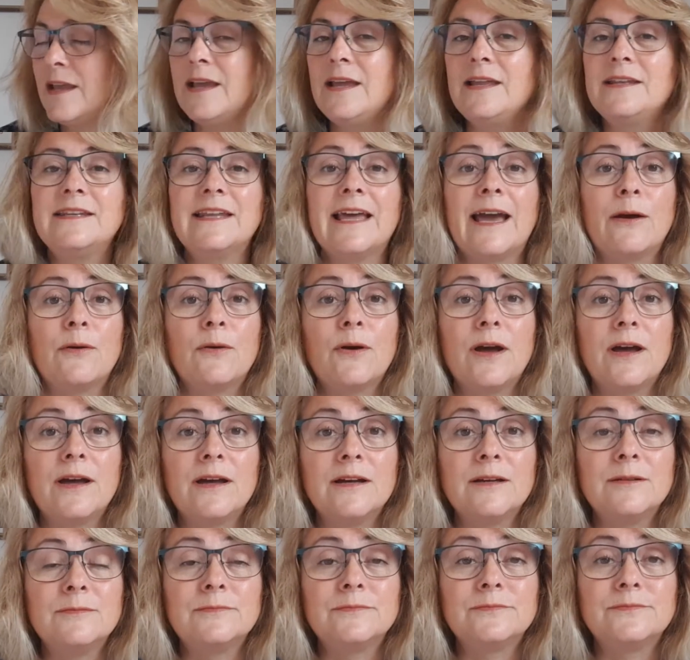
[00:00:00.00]
Now,
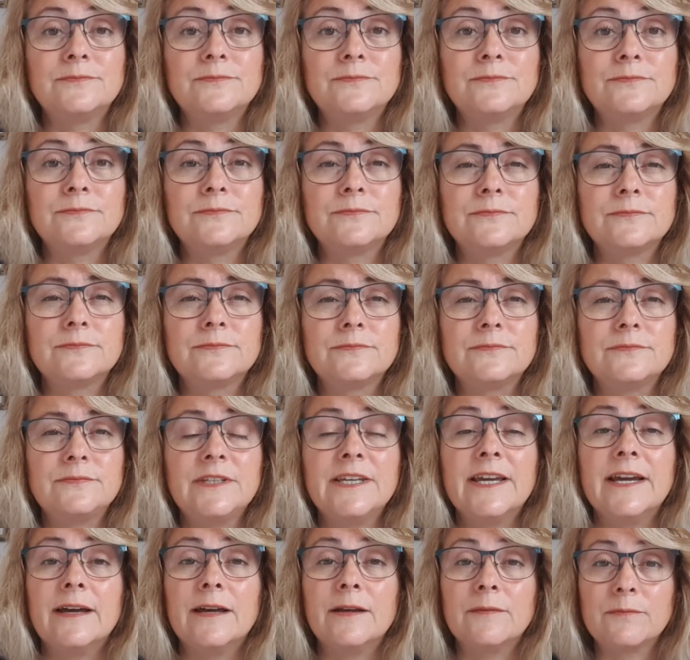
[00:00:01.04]

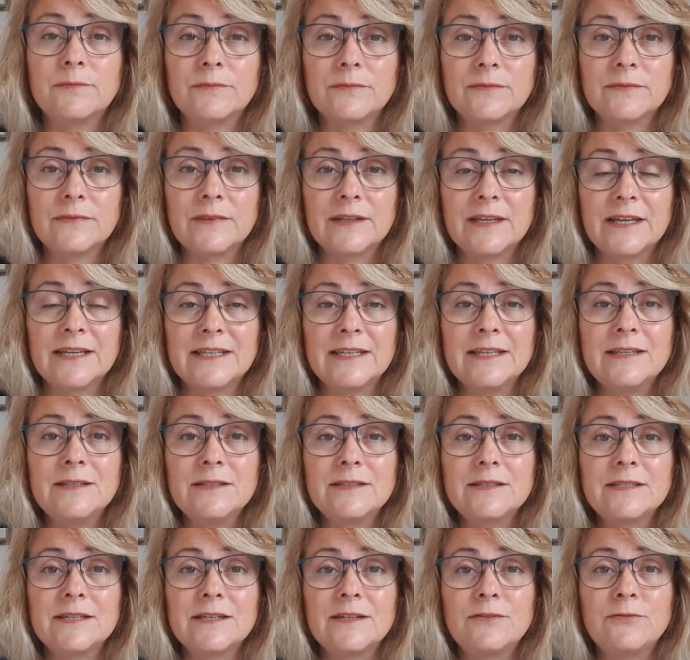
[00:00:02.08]
yeah, I
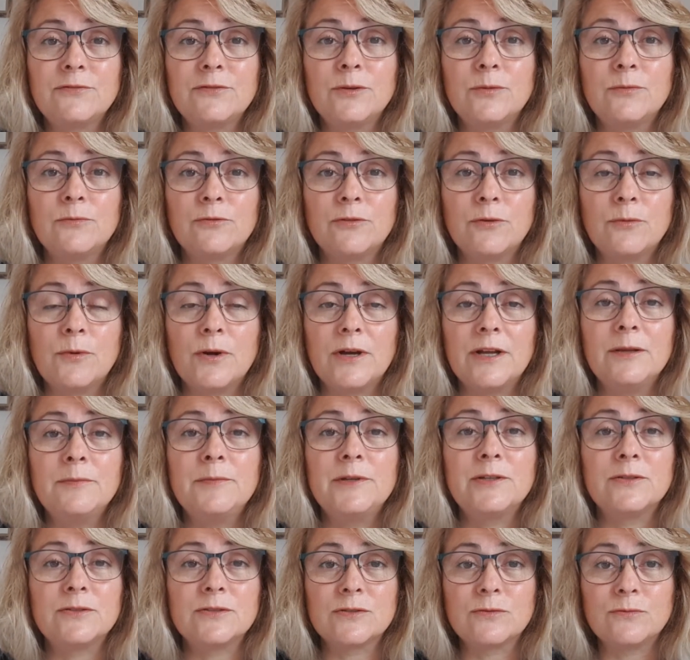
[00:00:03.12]
didn't film for a while
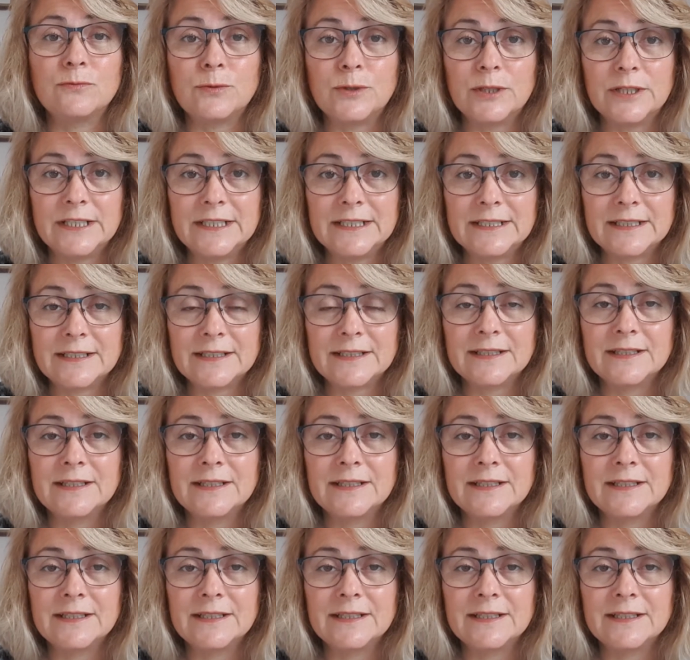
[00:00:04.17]
because of work,